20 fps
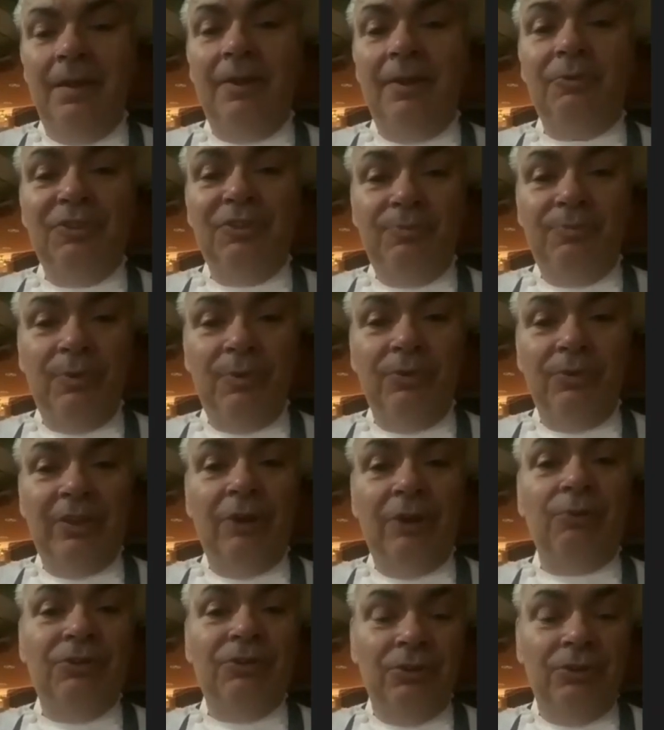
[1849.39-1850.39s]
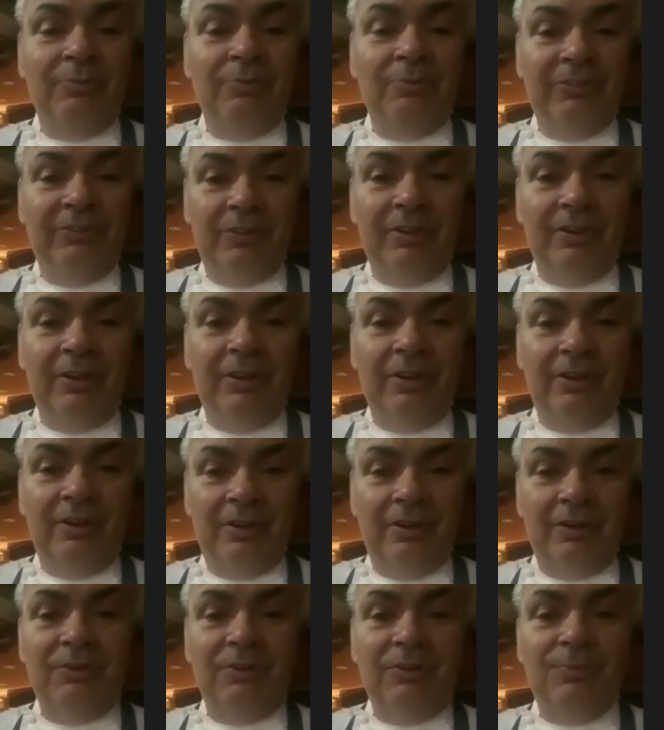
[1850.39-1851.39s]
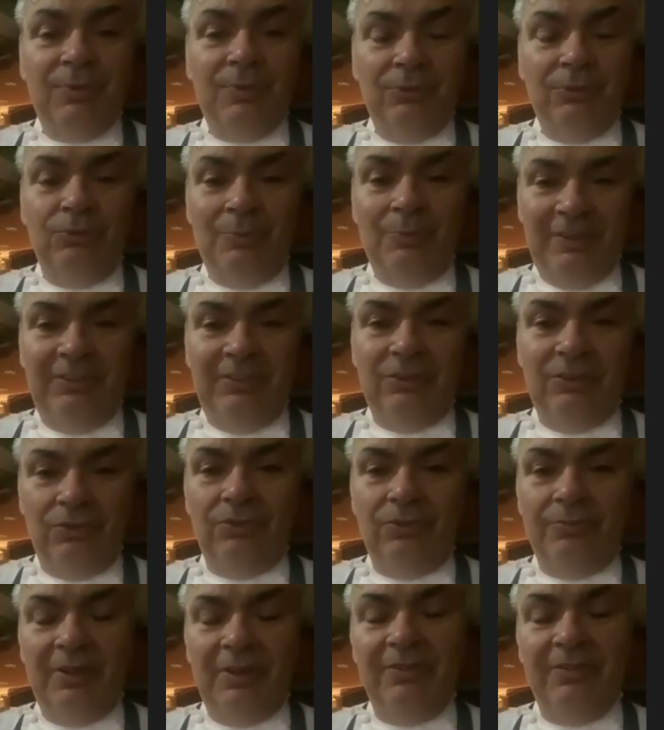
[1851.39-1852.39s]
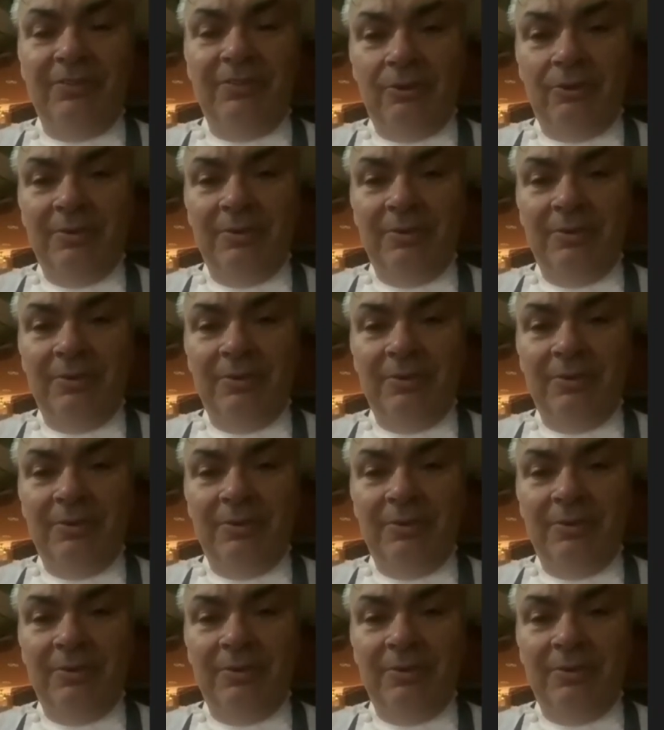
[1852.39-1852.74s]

I respond to messages on Instagram.